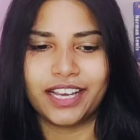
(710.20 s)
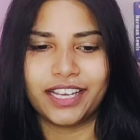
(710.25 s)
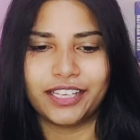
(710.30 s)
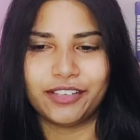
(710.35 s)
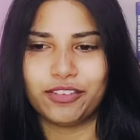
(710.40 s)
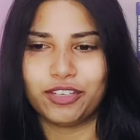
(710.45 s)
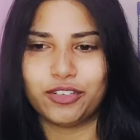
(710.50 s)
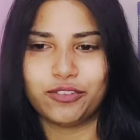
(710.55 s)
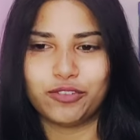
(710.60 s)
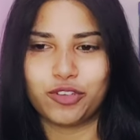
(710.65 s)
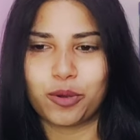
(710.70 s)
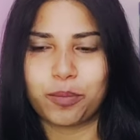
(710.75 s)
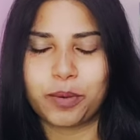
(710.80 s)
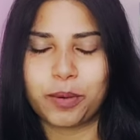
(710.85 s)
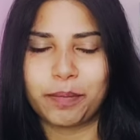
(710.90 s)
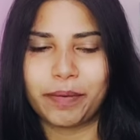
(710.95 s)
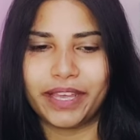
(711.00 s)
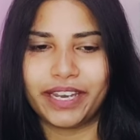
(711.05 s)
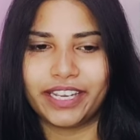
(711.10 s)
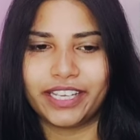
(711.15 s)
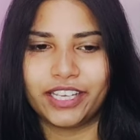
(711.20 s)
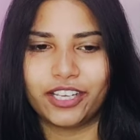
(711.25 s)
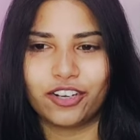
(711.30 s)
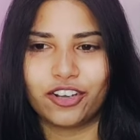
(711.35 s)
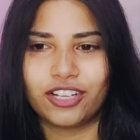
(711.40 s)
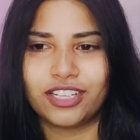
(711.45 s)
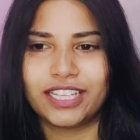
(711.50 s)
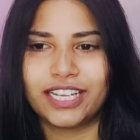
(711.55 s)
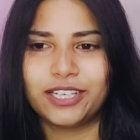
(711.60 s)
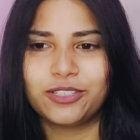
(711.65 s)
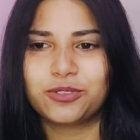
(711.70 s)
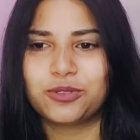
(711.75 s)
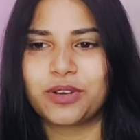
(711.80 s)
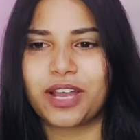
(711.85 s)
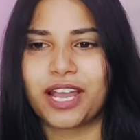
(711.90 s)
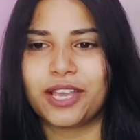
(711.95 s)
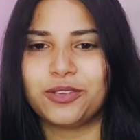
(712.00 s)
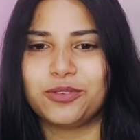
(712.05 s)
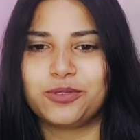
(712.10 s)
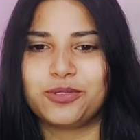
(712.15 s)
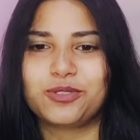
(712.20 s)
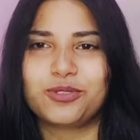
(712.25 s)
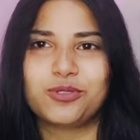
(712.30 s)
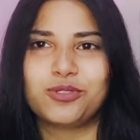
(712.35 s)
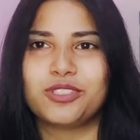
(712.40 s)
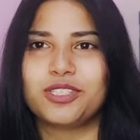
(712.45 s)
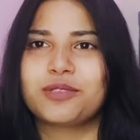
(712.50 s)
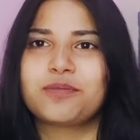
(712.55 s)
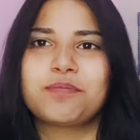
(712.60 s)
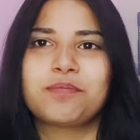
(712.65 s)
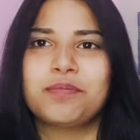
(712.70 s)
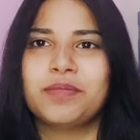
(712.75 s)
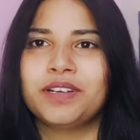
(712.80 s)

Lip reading: even if you're preparing and all that. So I used to just